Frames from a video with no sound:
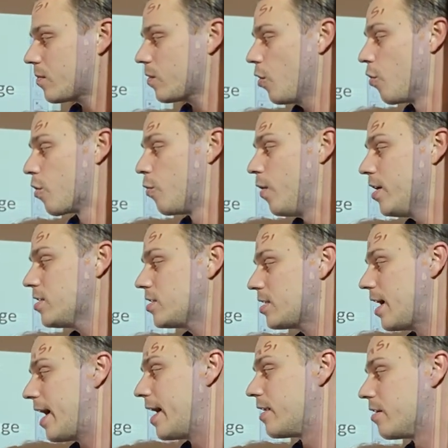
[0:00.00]
or one
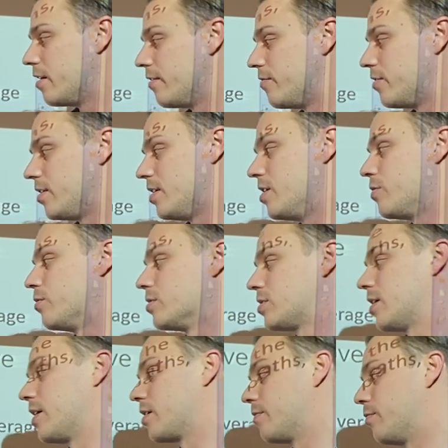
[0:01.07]
side of the equal
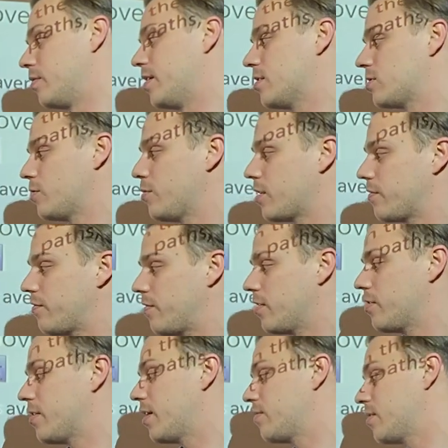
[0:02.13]
sign complete, so we can
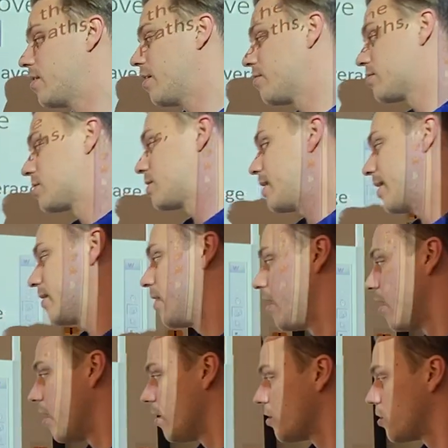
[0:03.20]
figure out the other side.
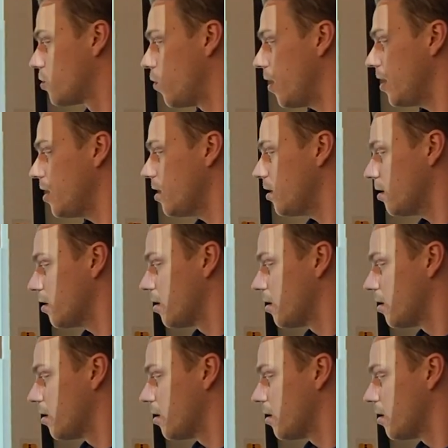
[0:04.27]
20